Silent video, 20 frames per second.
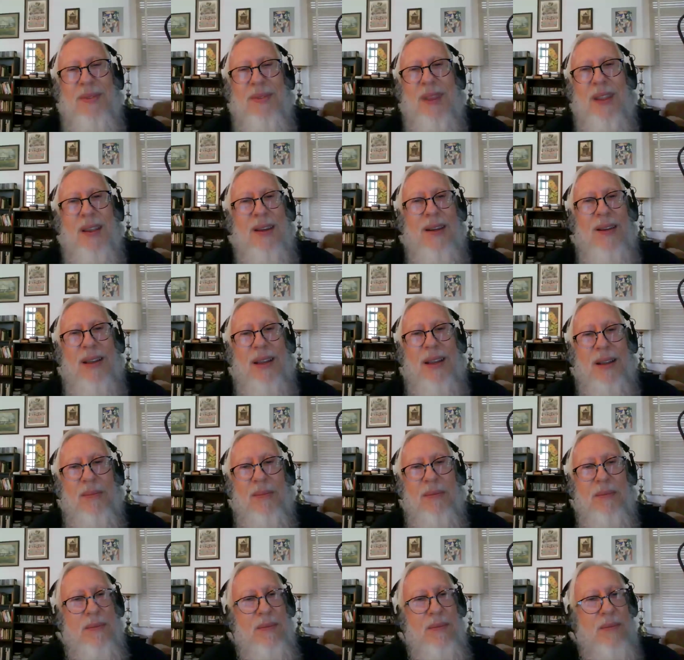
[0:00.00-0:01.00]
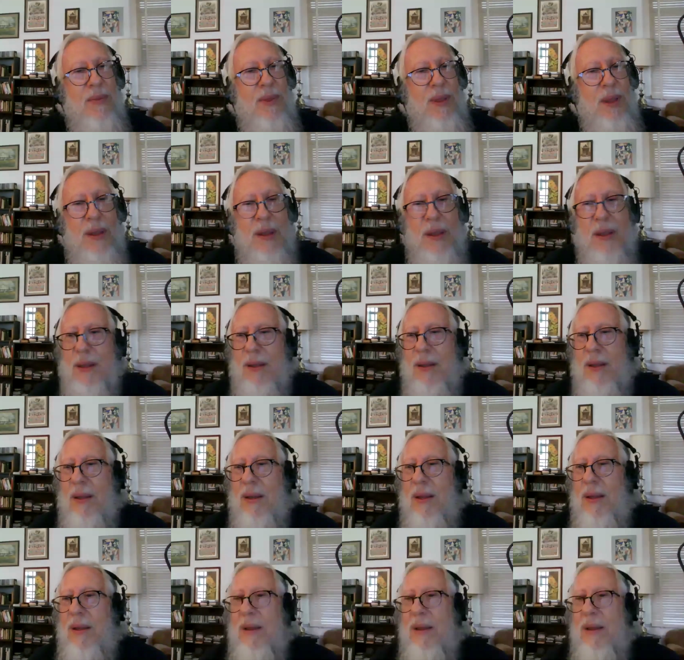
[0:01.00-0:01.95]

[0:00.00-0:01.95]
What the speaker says: (silence)